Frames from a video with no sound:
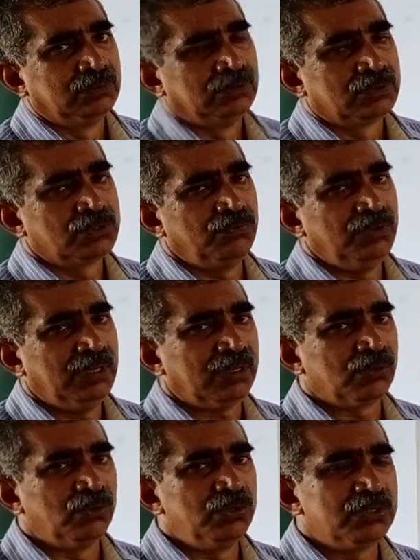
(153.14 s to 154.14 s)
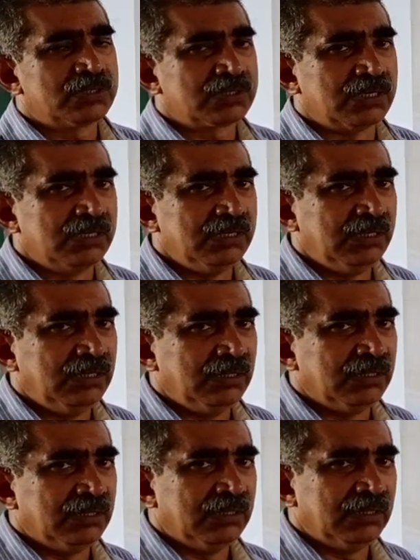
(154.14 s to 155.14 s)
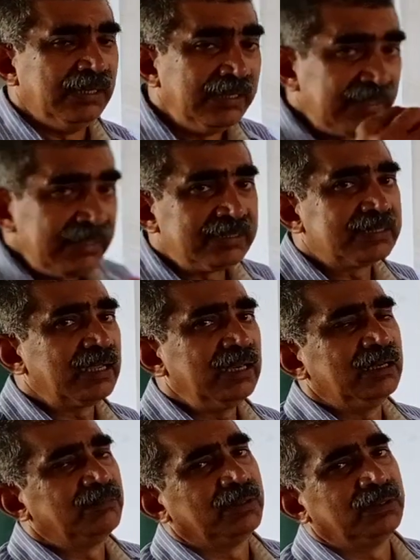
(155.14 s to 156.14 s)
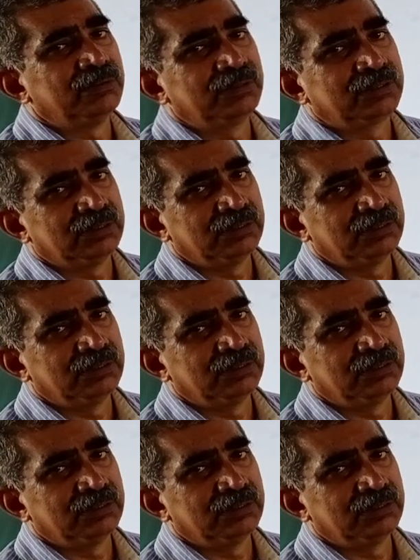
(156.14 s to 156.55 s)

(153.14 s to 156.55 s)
So we are going to study in detail about